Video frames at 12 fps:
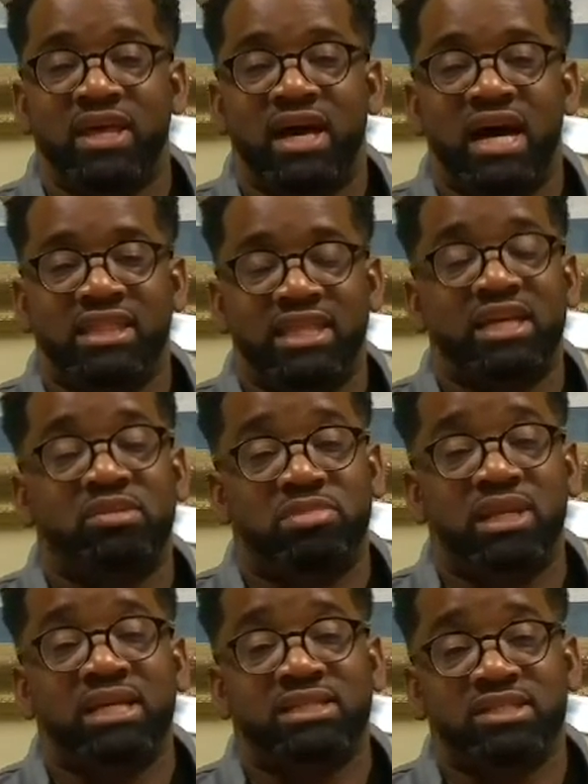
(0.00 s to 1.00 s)
I think it'll
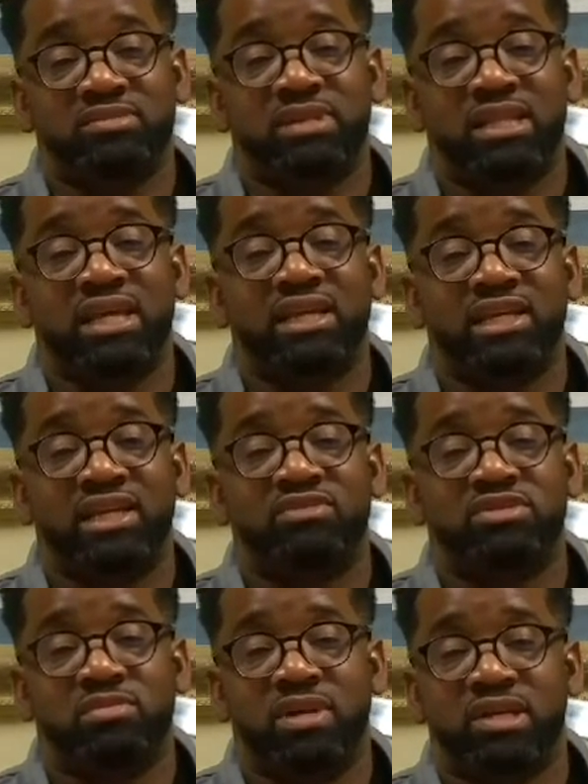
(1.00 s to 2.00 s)
bless them. I think it'll give them
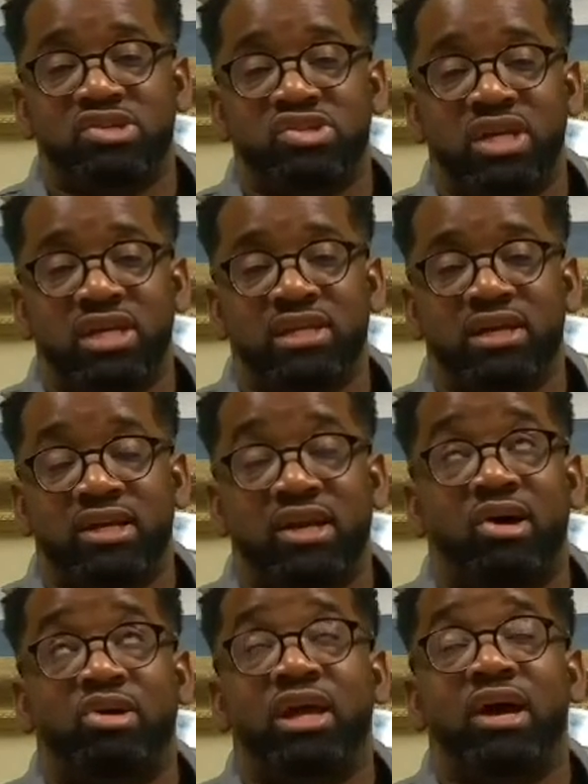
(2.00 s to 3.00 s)
some understanding. And
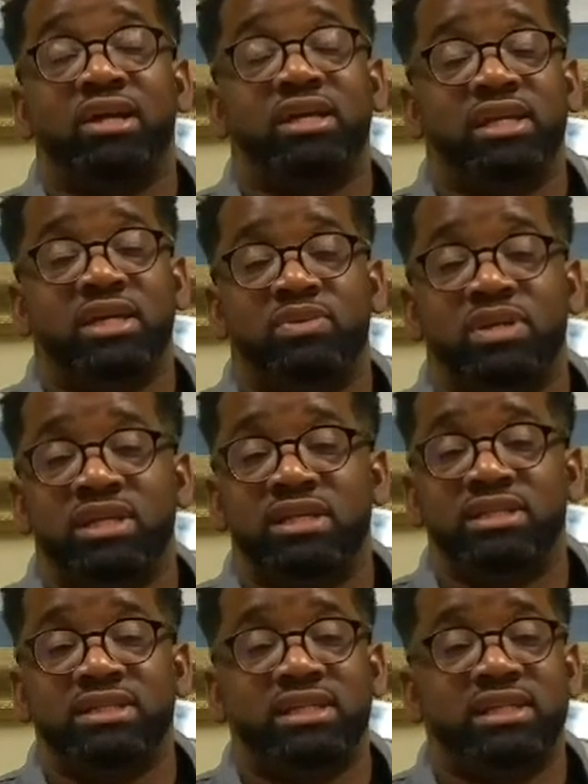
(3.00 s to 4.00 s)
all our getting, we need
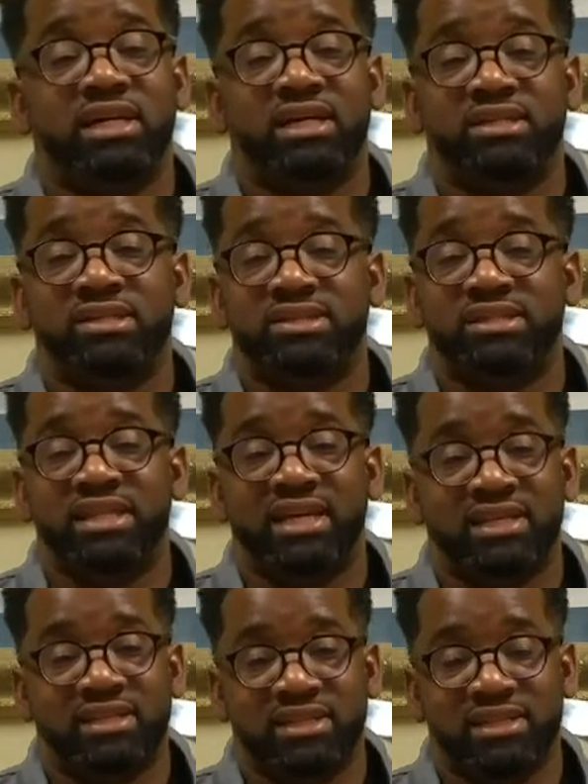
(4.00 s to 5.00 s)
to get
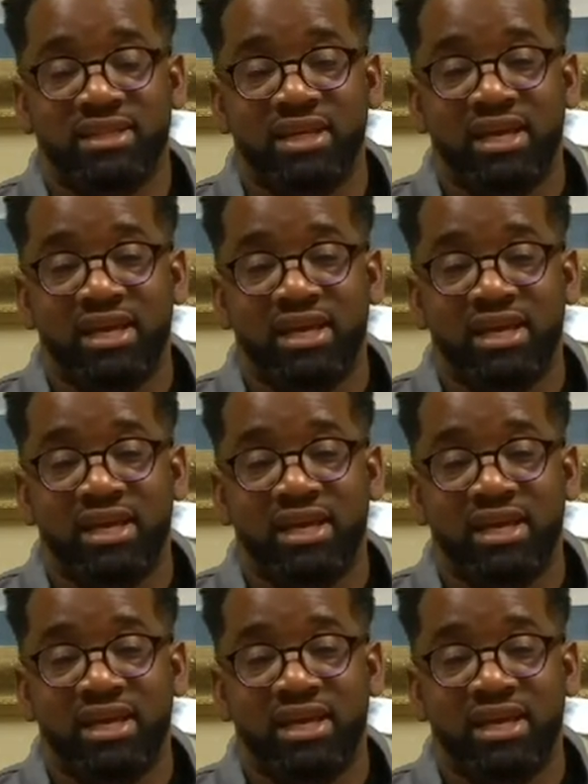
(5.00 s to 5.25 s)
understanding.